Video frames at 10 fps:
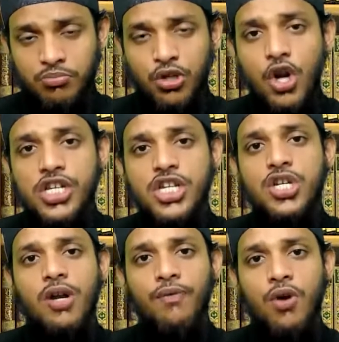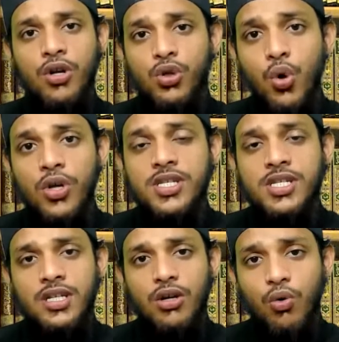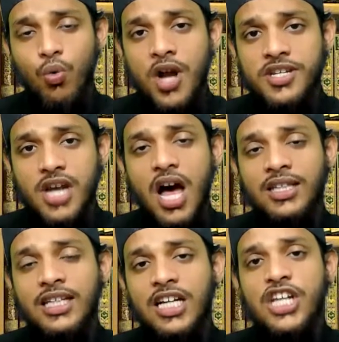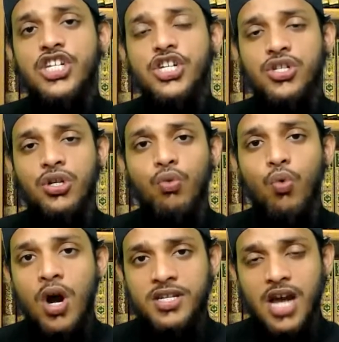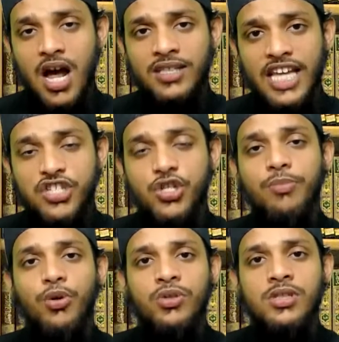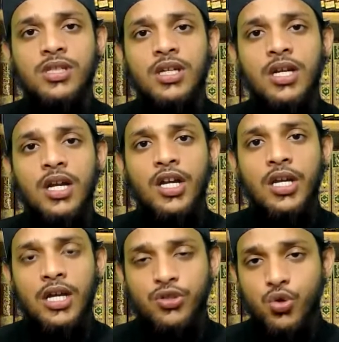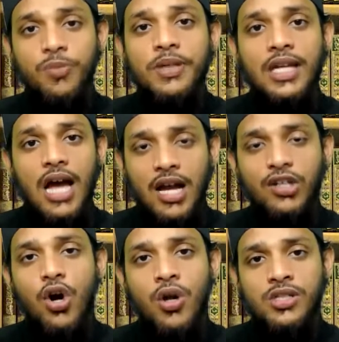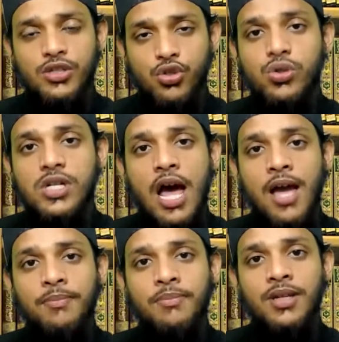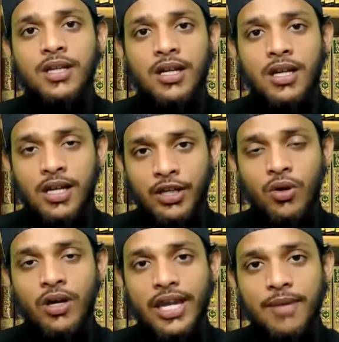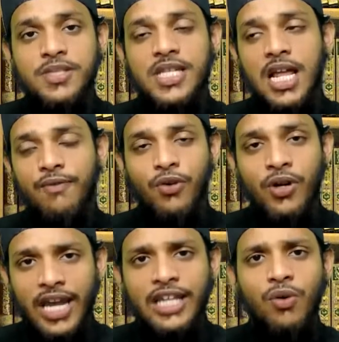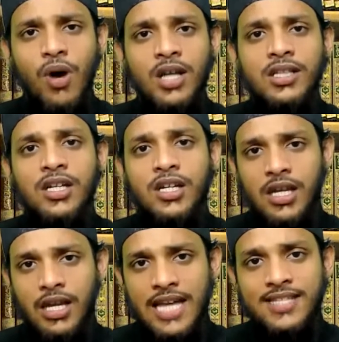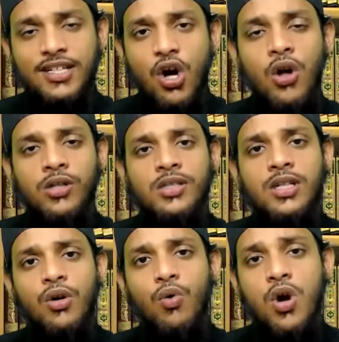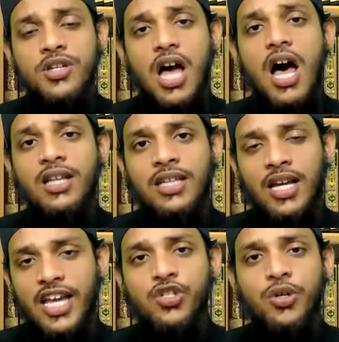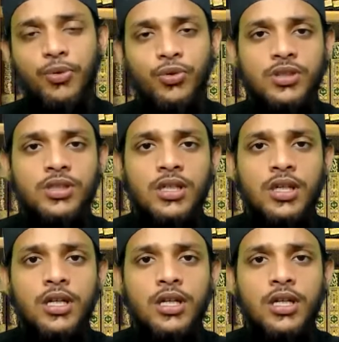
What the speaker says: condition of God, what are the condition, what are the attributes to be a God, to claim, himself or anyone as a God, what are the attributes?